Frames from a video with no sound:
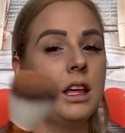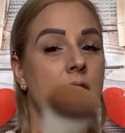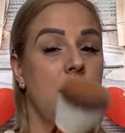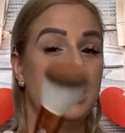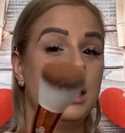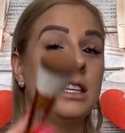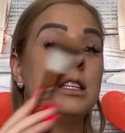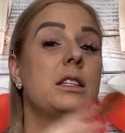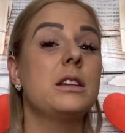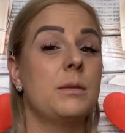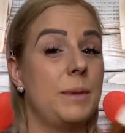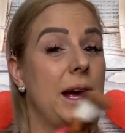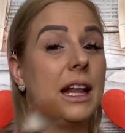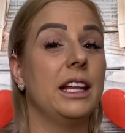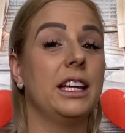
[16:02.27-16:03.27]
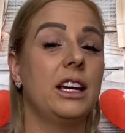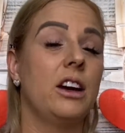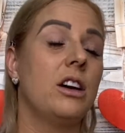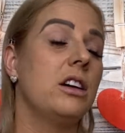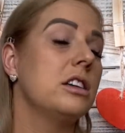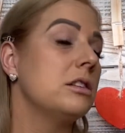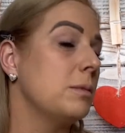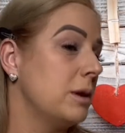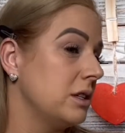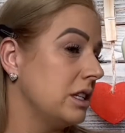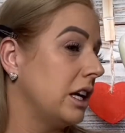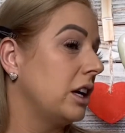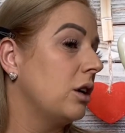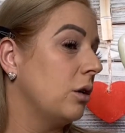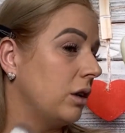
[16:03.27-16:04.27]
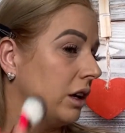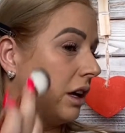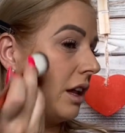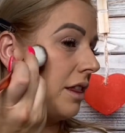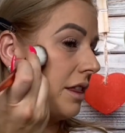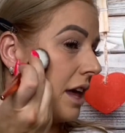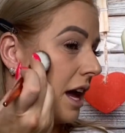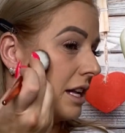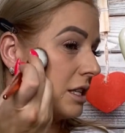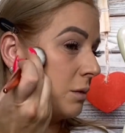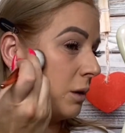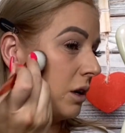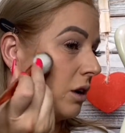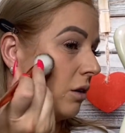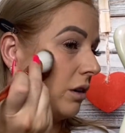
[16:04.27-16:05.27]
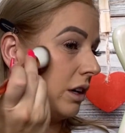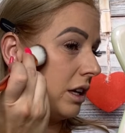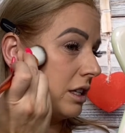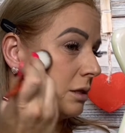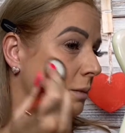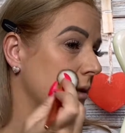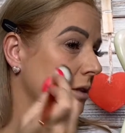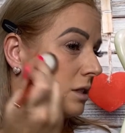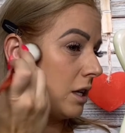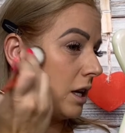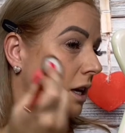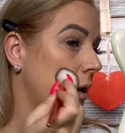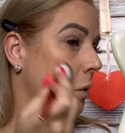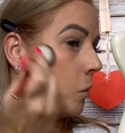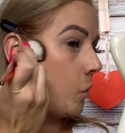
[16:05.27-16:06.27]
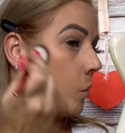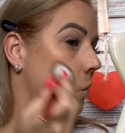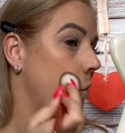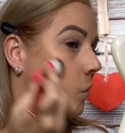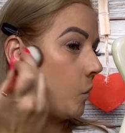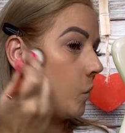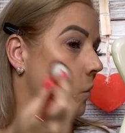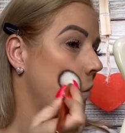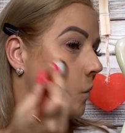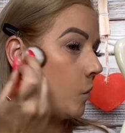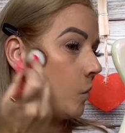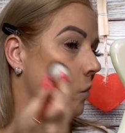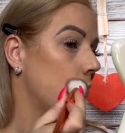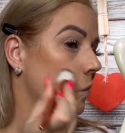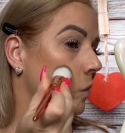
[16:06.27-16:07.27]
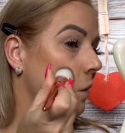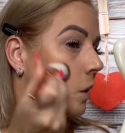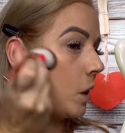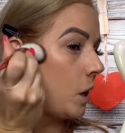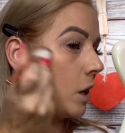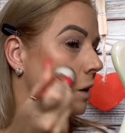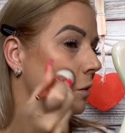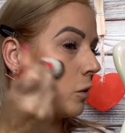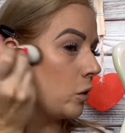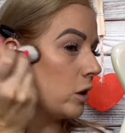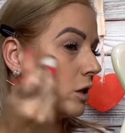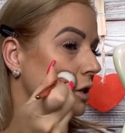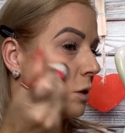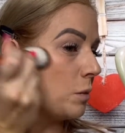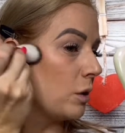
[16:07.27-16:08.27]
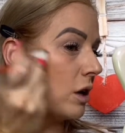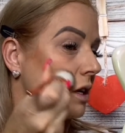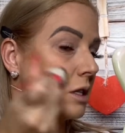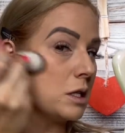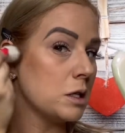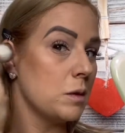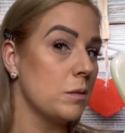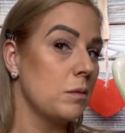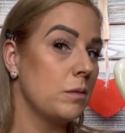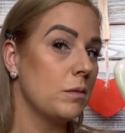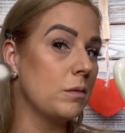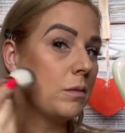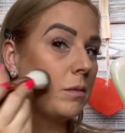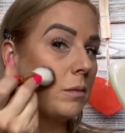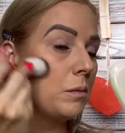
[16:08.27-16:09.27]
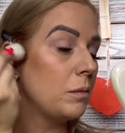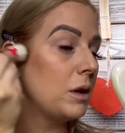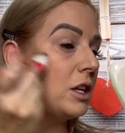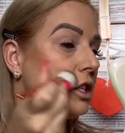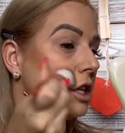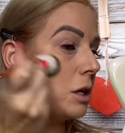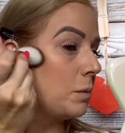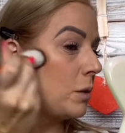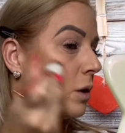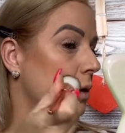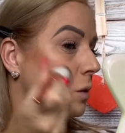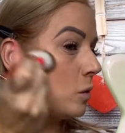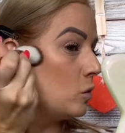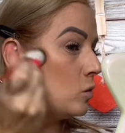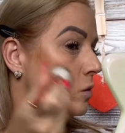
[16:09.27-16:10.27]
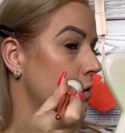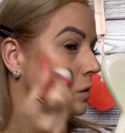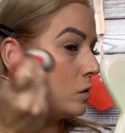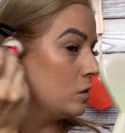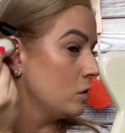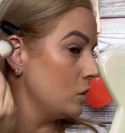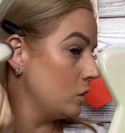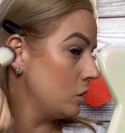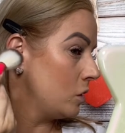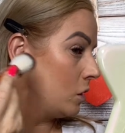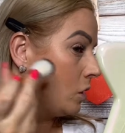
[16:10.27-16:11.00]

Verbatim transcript: This palette, y'all, smells like coconut. That's what coconut smells like. And I'm going to bronze my cheekbones.